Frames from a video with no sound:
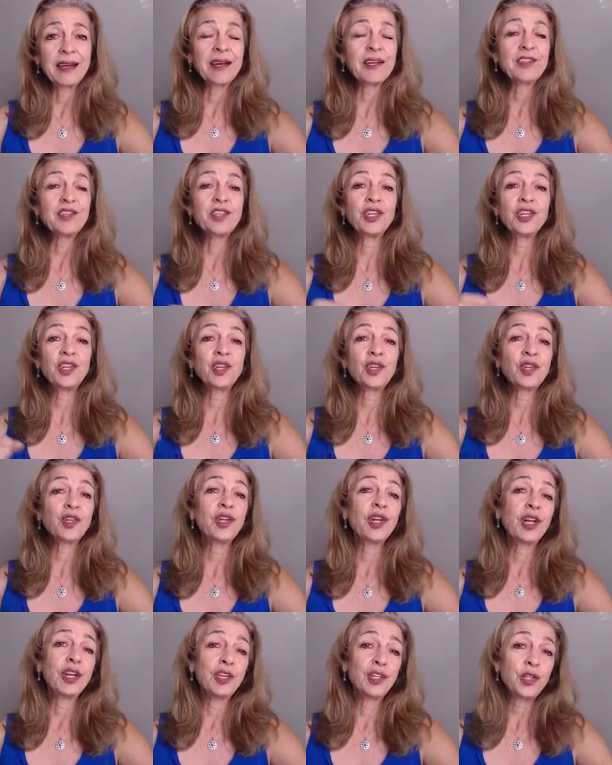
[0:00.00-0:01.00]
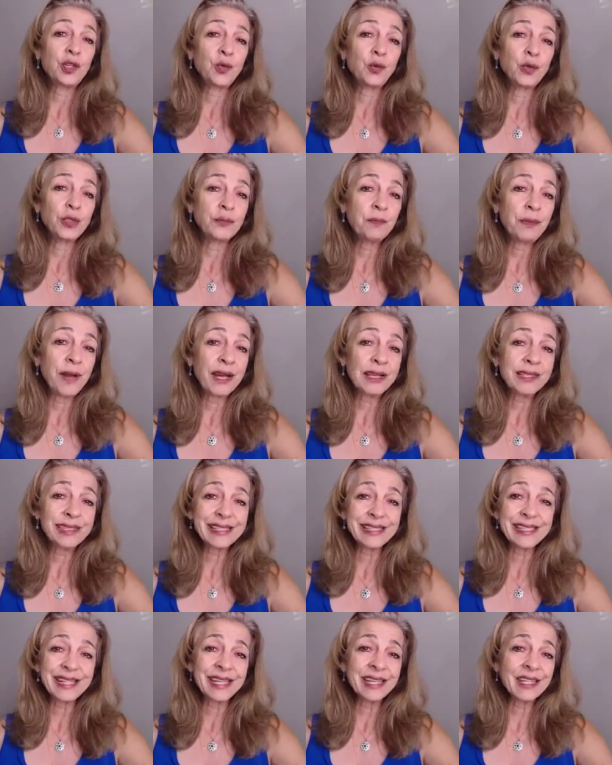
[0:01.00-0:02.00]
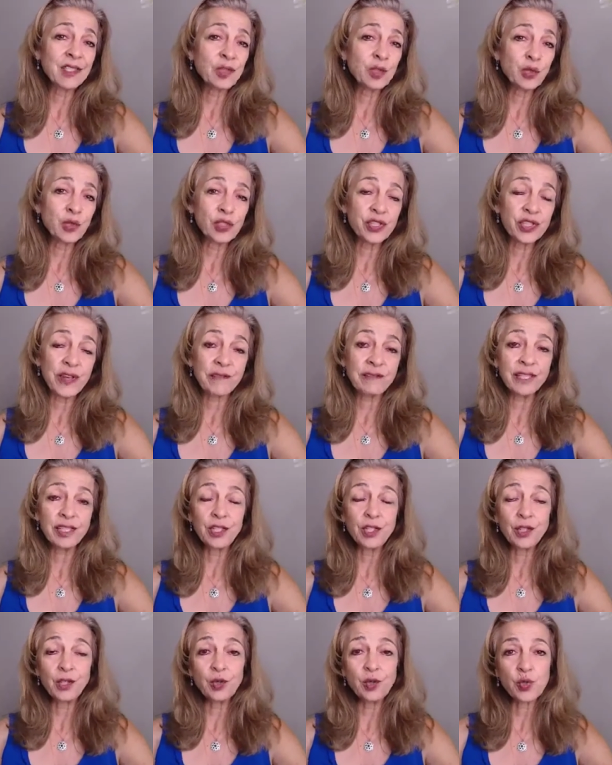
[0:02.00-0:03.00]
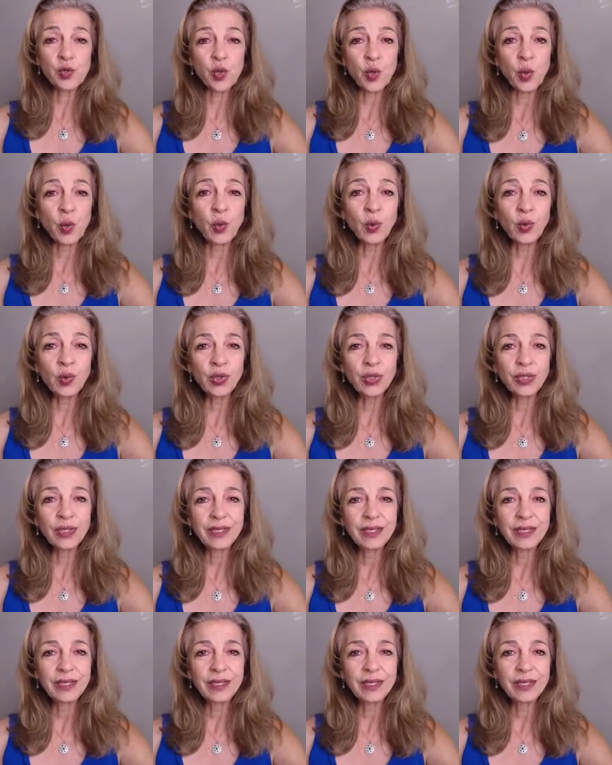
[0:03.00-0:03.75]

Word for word: until you were about six or seven years old?